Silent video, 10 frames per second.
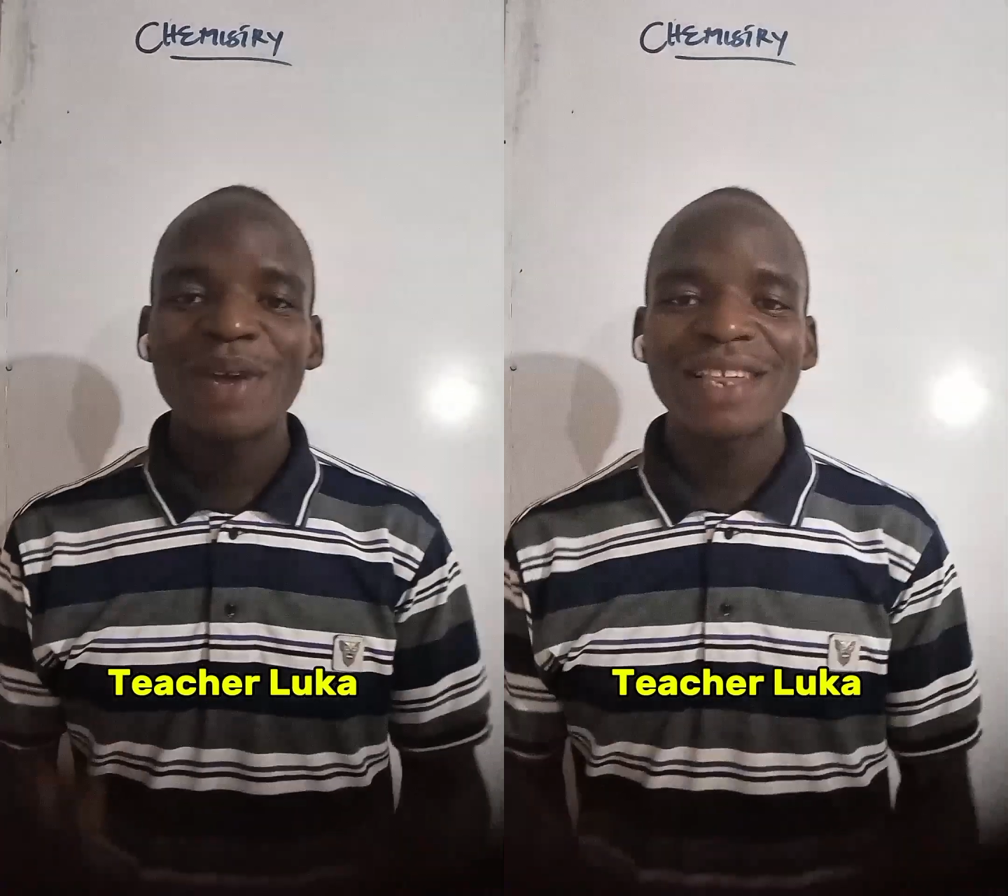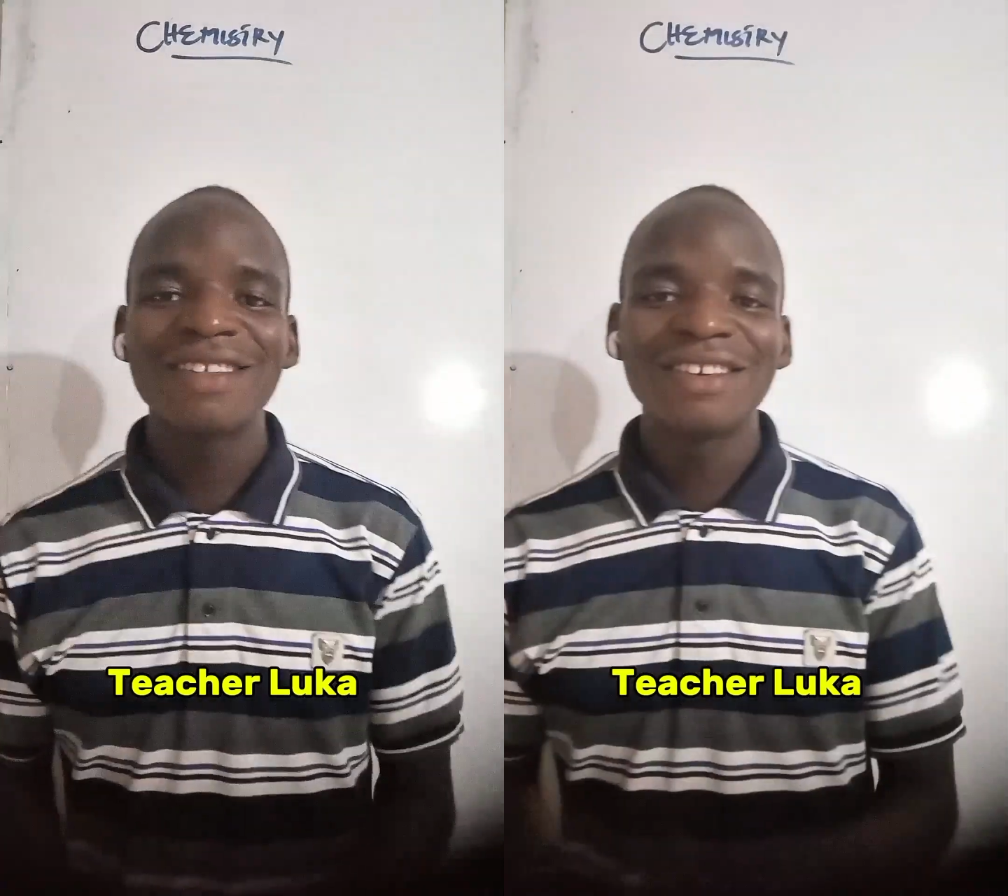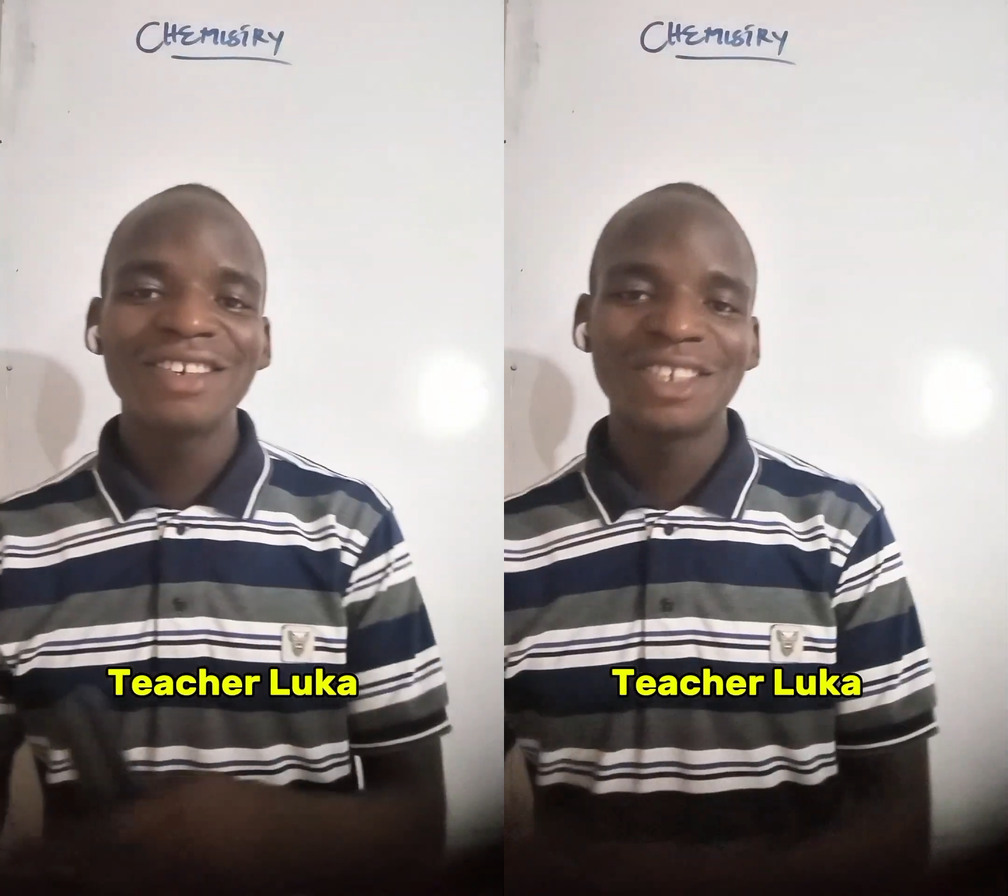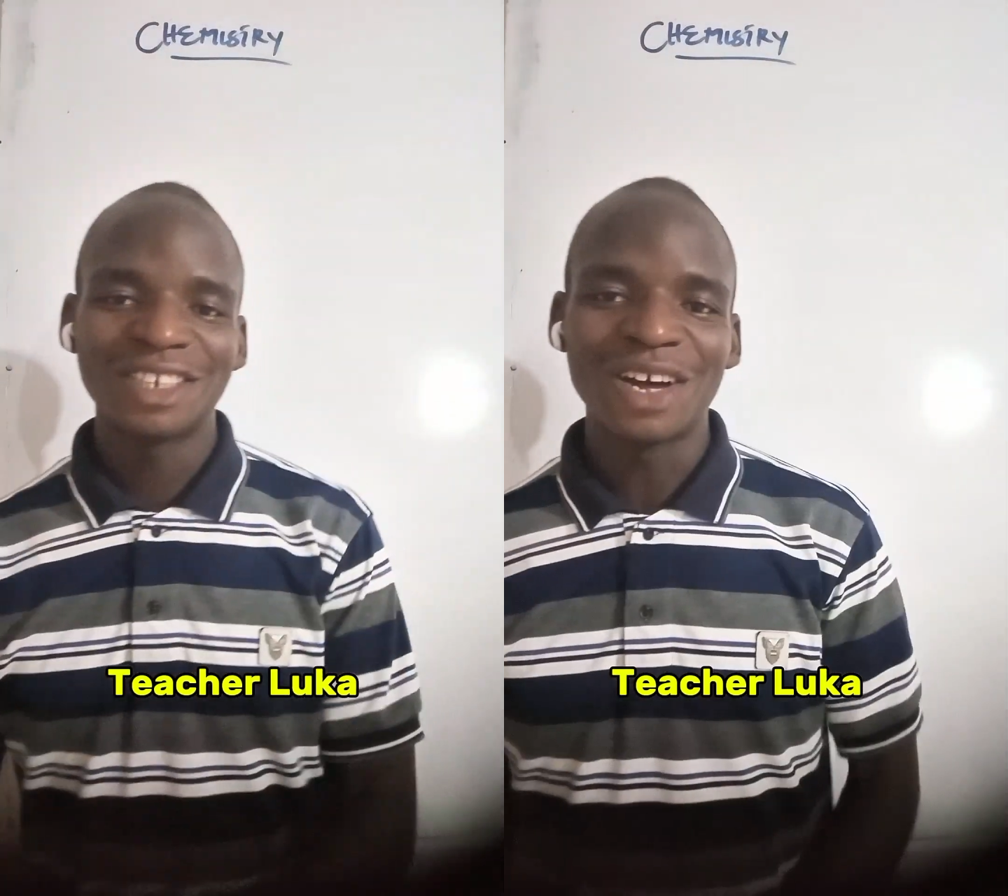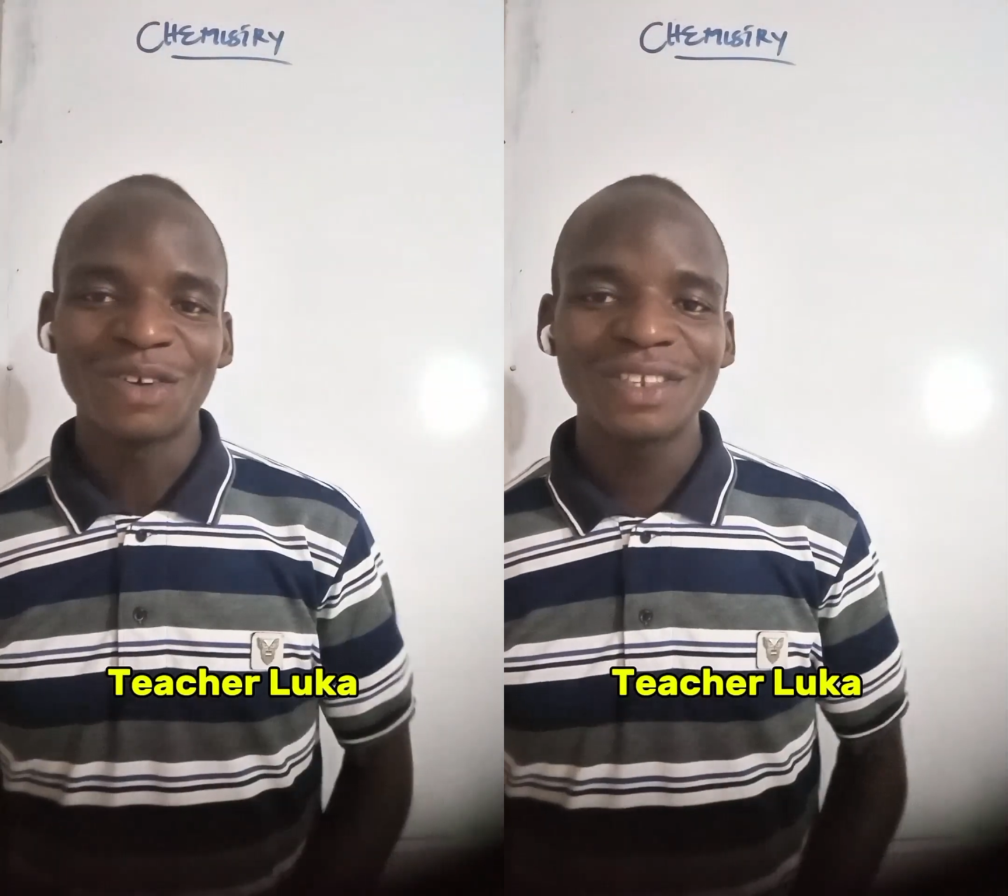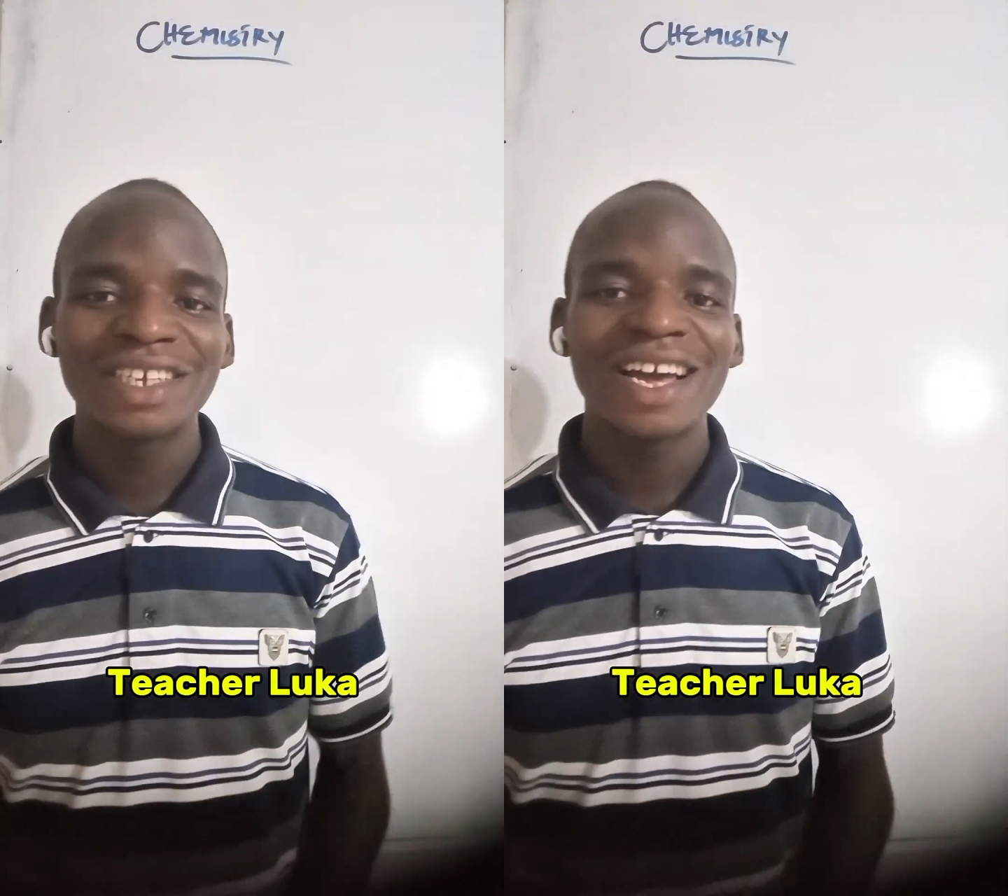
person reached out